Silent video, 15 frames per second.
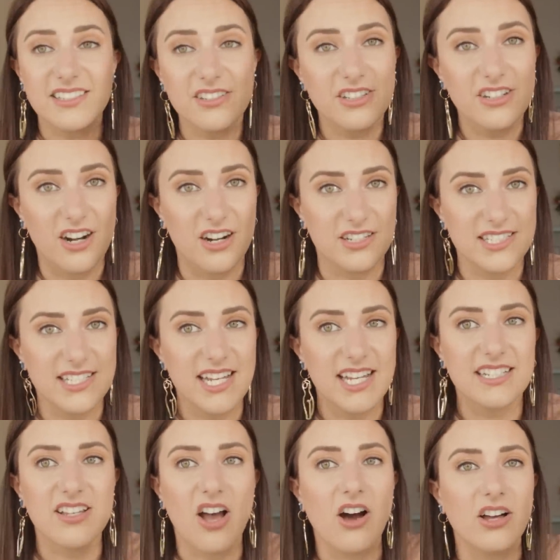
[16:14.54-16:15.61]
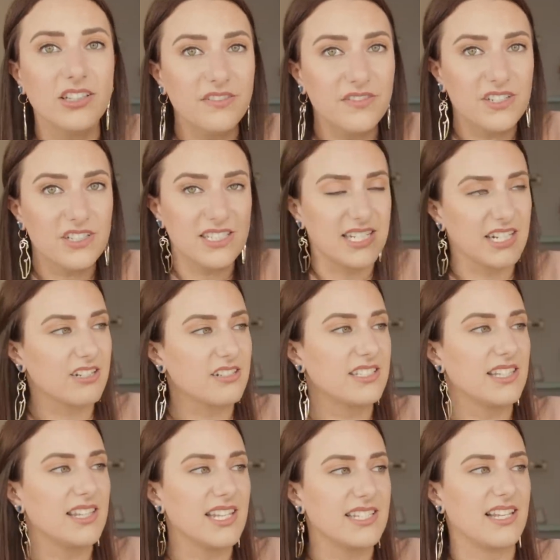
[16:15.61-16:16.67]
are their art sticks. All of their stickers
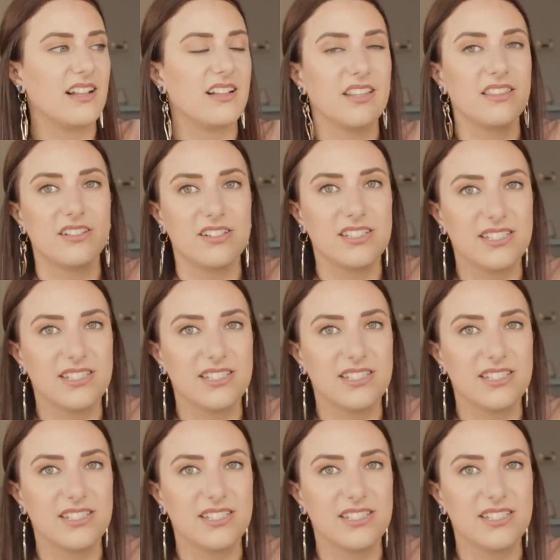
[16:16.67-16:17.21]
that they sell on their